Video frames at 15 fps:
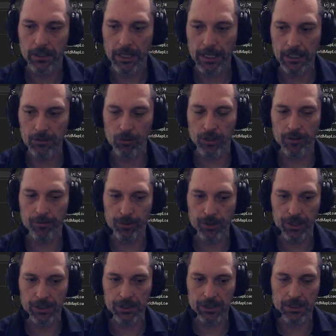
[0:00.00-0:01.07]
And it would have
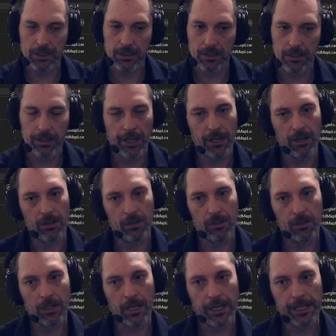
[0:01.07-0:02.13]
put a
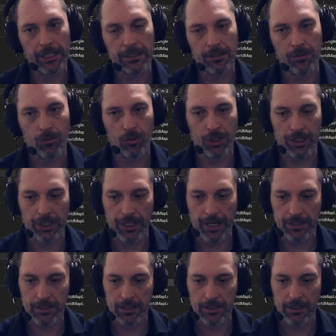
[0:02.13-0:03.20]
no, I guess it wouldn't
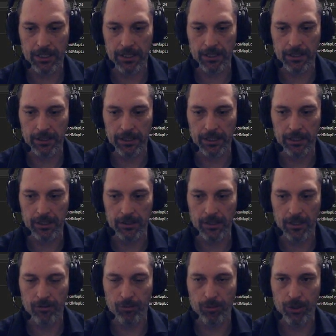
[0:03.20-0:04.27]
necessarily
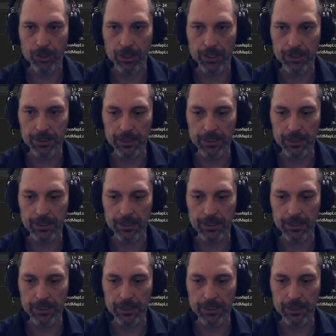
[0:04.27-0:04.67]
have put a